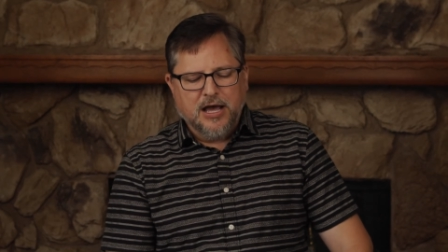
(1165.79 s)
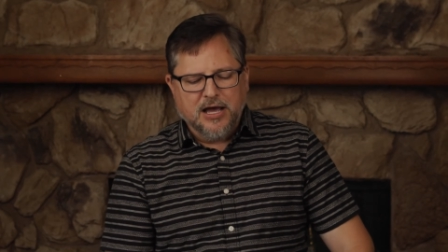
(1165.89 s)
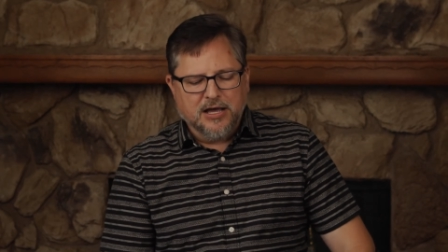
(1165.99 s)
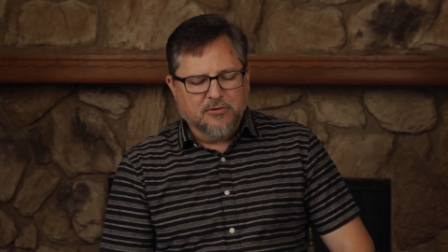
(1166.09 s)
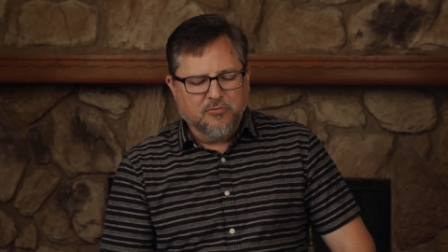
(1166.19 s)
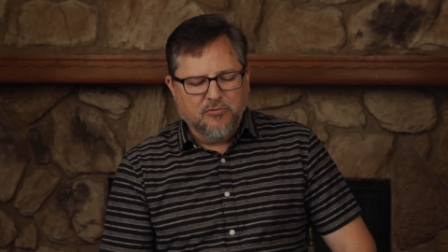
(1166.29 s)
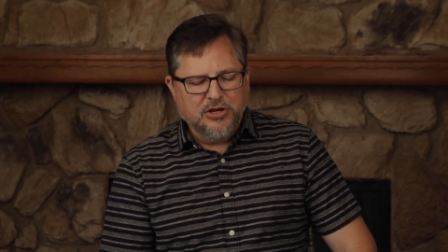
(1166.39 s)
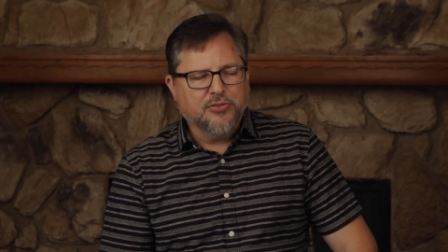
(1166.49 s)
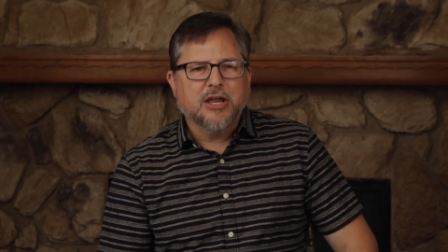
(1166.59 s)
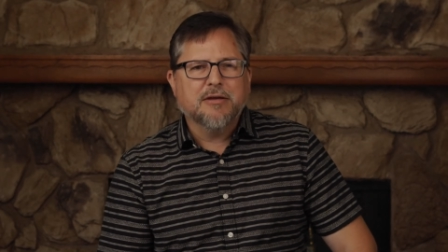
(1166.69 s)
Uh,
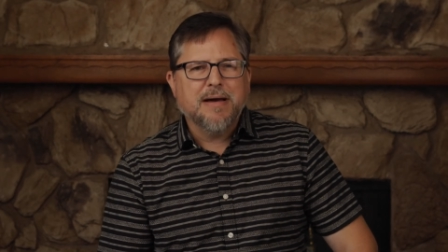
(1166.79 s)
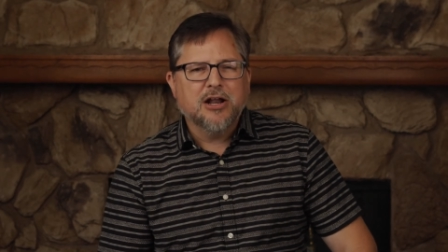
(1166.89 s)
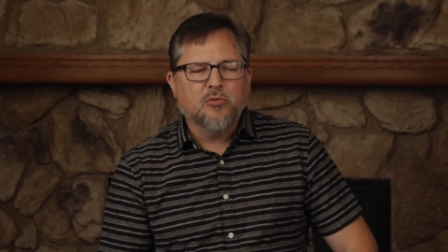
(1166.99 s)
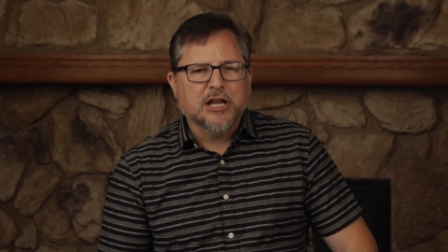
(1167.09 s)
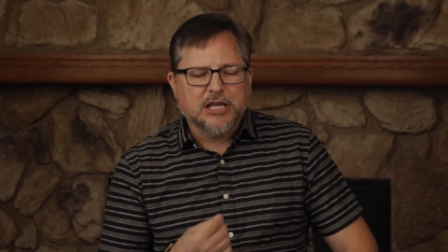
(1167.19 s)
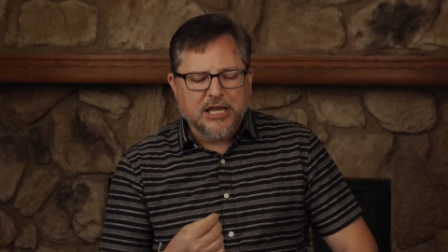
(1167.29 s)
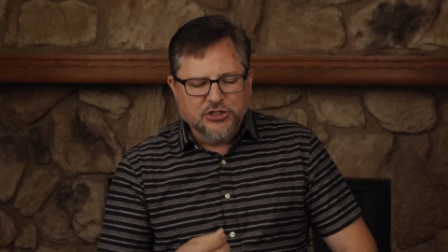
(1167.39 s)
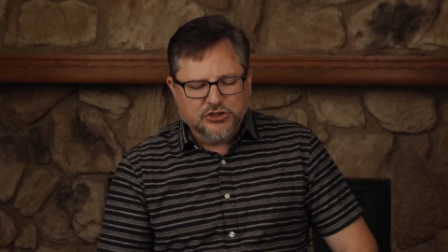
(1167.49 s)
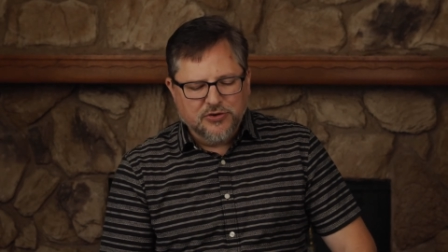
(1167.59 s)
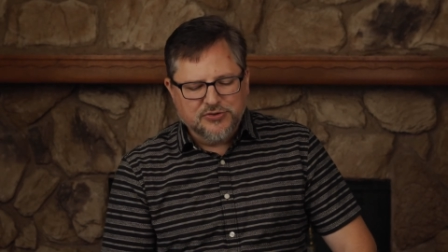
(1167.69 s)
when you think about it, when a
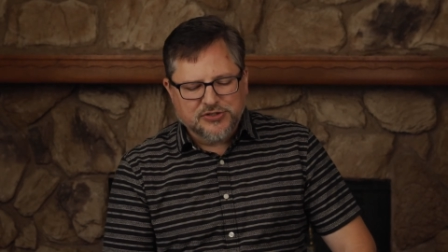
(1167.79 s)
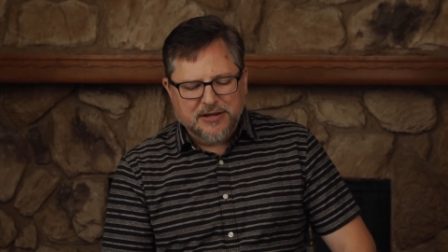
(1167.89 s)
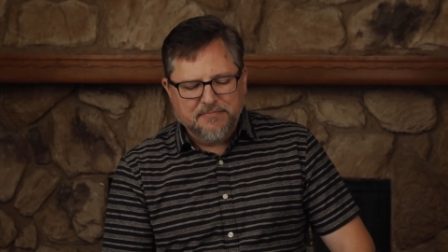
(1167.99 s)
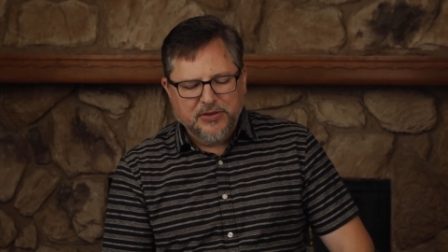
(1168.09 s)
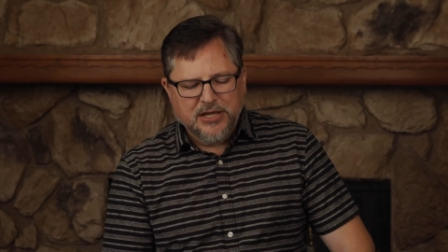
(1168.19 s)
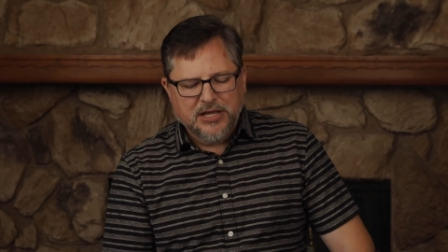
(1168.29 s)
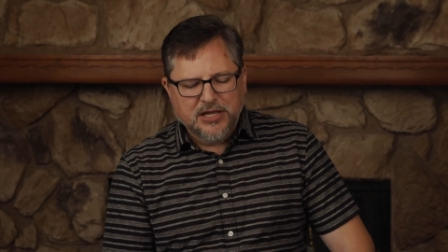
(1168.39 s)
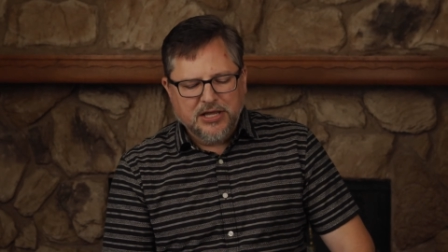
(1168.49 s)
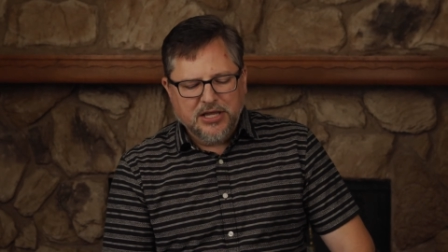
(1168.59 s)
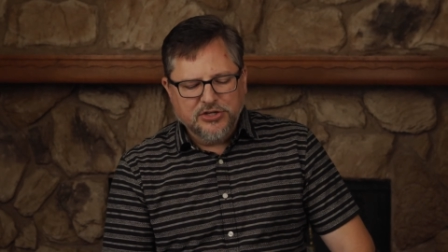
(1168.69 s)
king shows up,
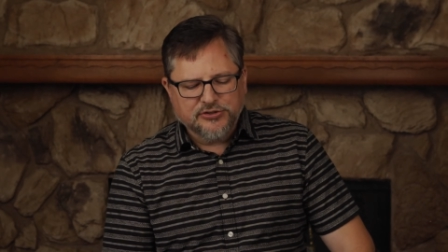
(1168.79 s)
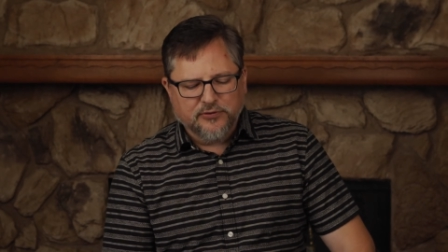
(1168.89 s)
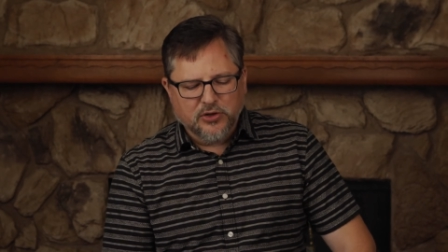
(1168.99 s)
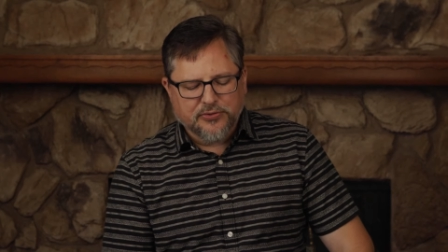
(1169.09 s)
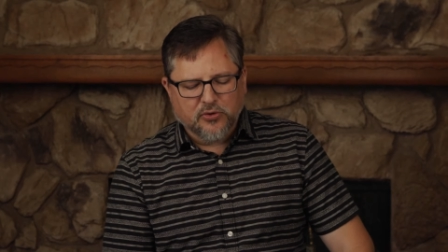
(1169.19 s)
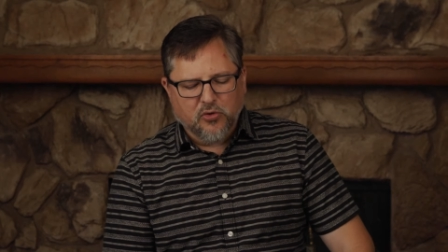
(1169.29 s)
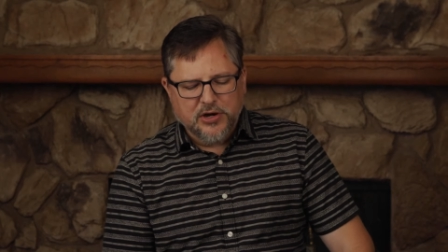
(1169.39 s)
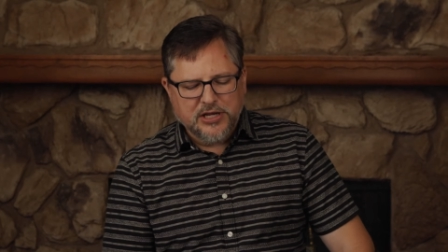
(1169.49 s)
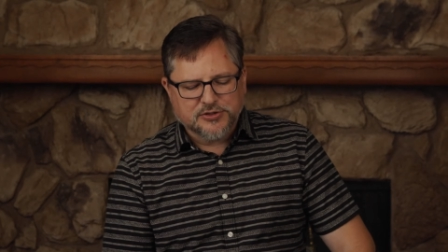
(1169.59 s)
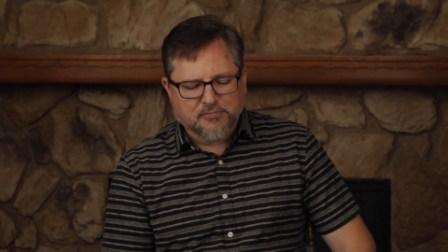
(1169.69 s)
His full
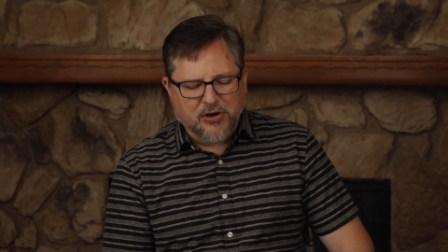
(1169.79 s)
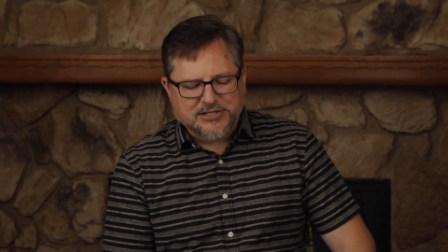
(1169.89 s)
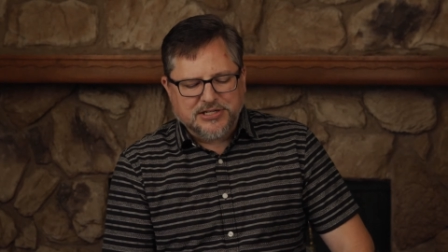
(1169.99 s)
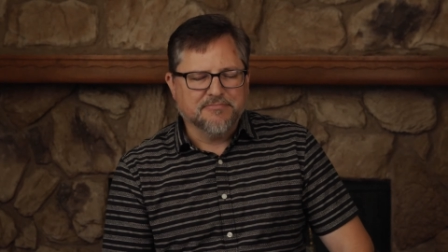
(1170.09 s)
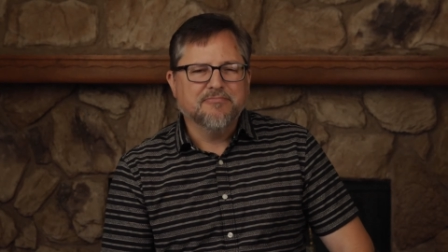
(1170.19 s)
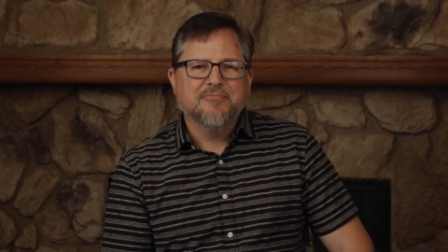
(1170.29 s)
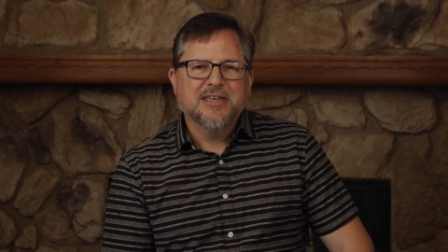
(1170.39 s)
authority is present.